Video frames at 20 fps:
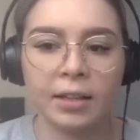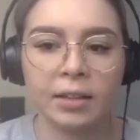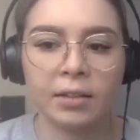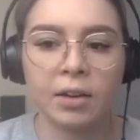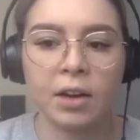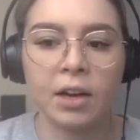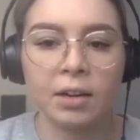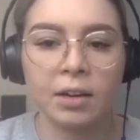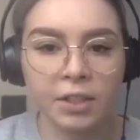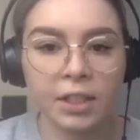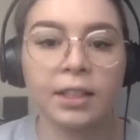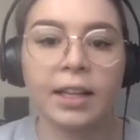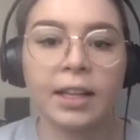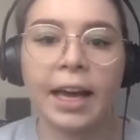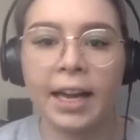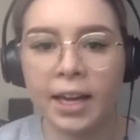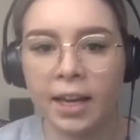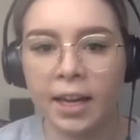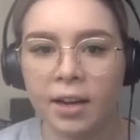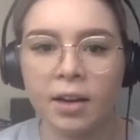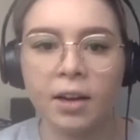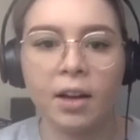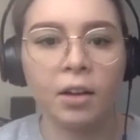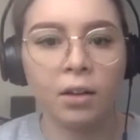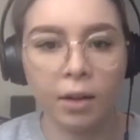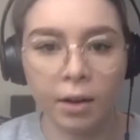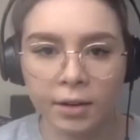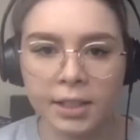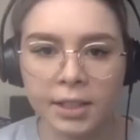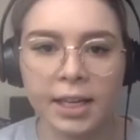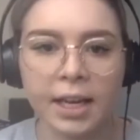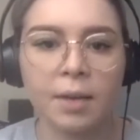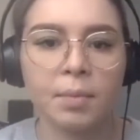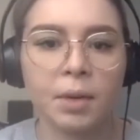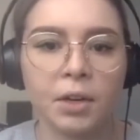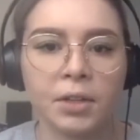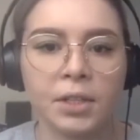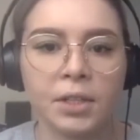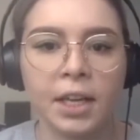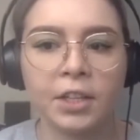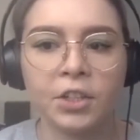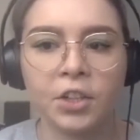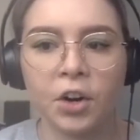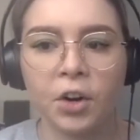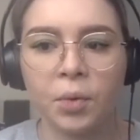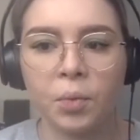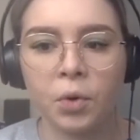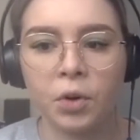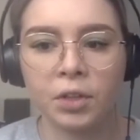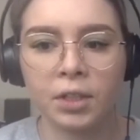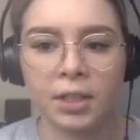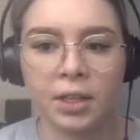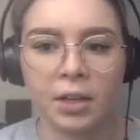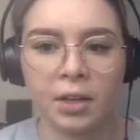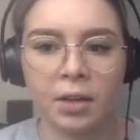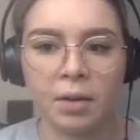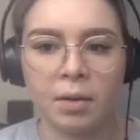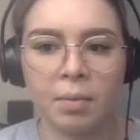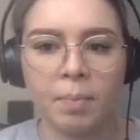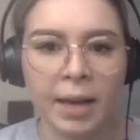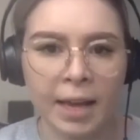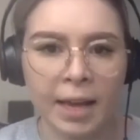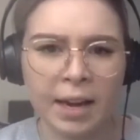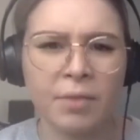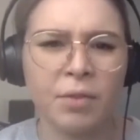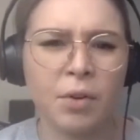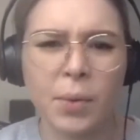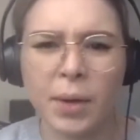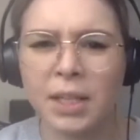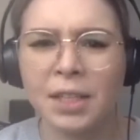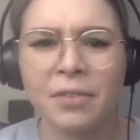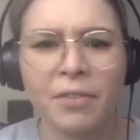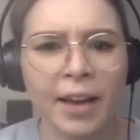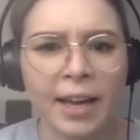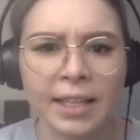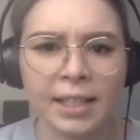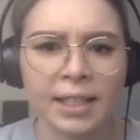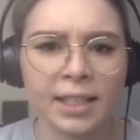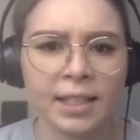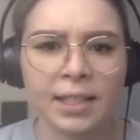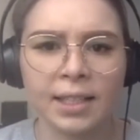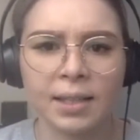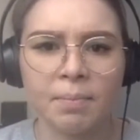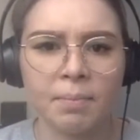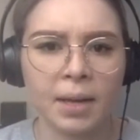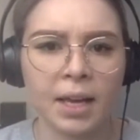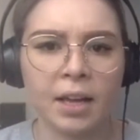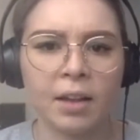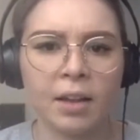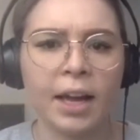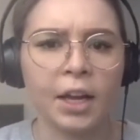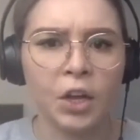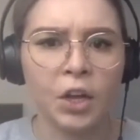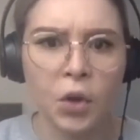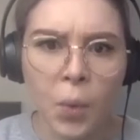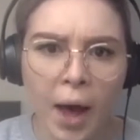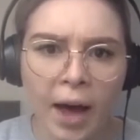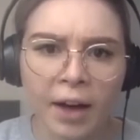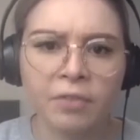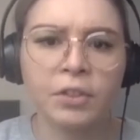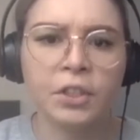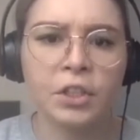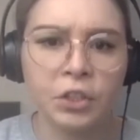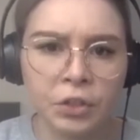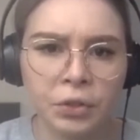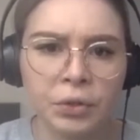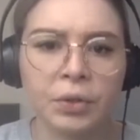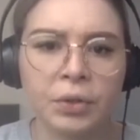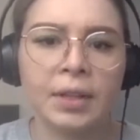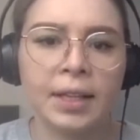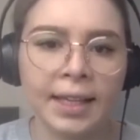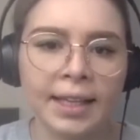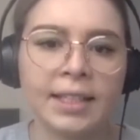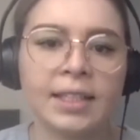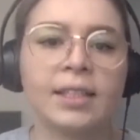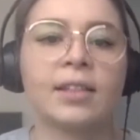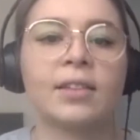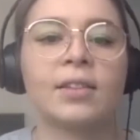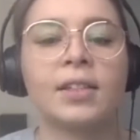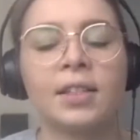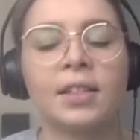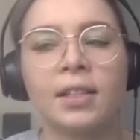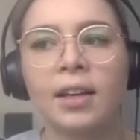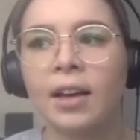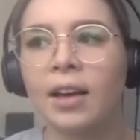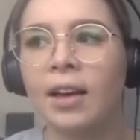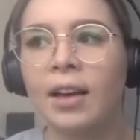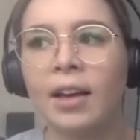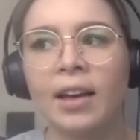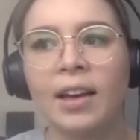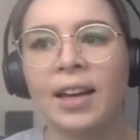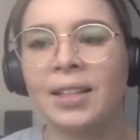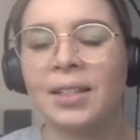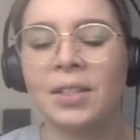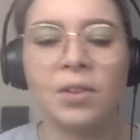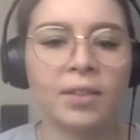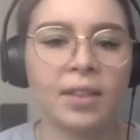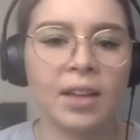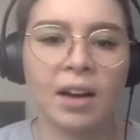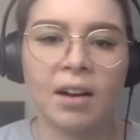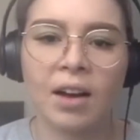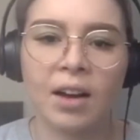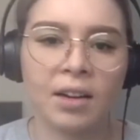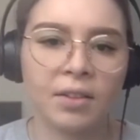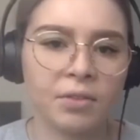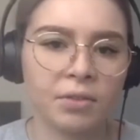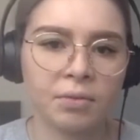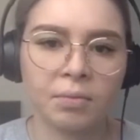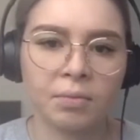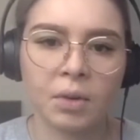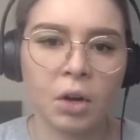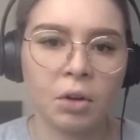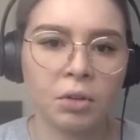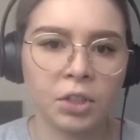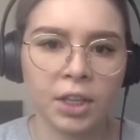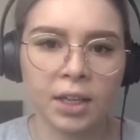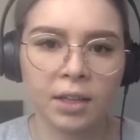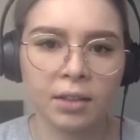kind of delaying a lockdown, because they don't want to be in everyone's faces and being like, you have to do this, because it's not that kind of culture,